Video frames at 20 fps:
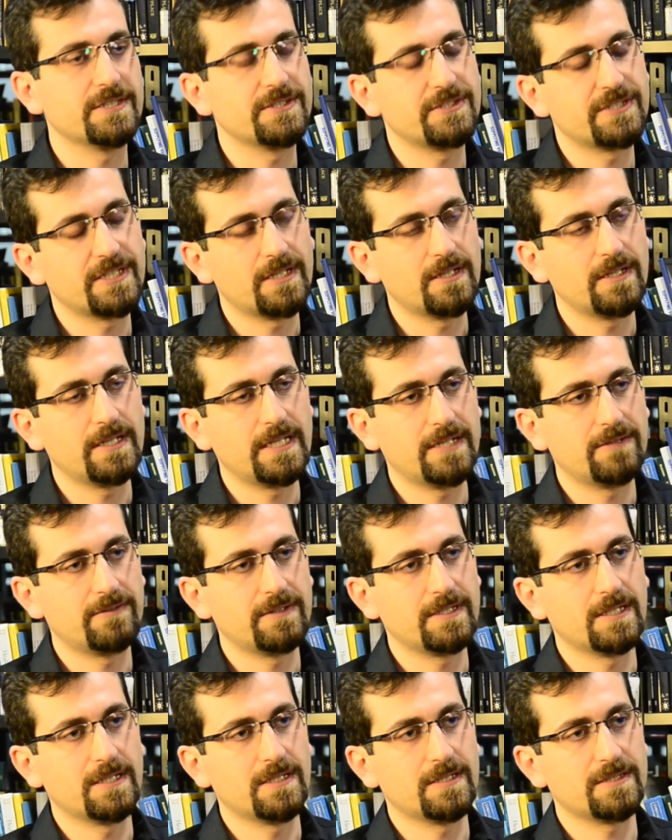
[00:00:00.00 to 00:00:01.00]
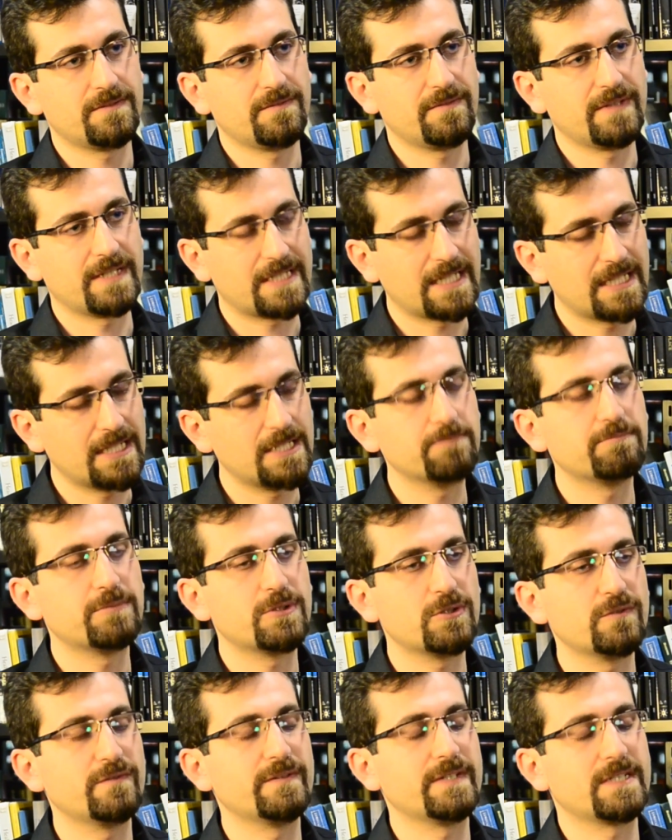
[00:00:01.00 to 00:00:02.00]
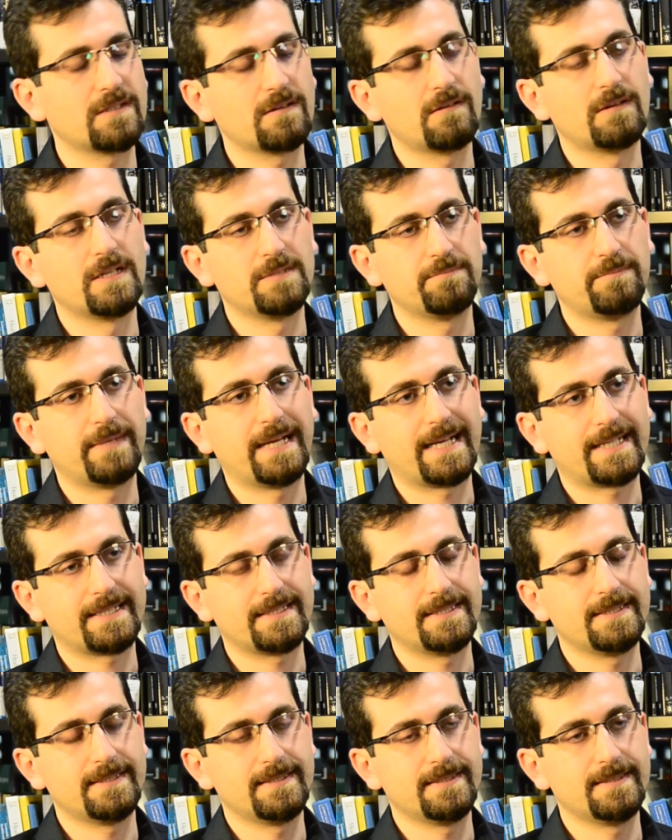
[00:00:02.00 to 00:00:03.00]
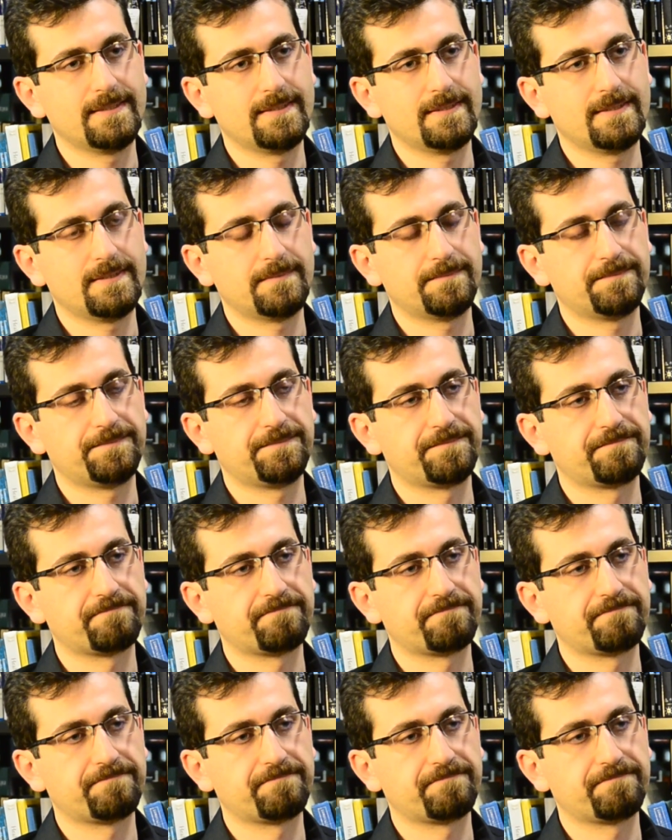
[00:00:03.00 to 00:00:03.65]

certainly there are areas we can improve in current practices.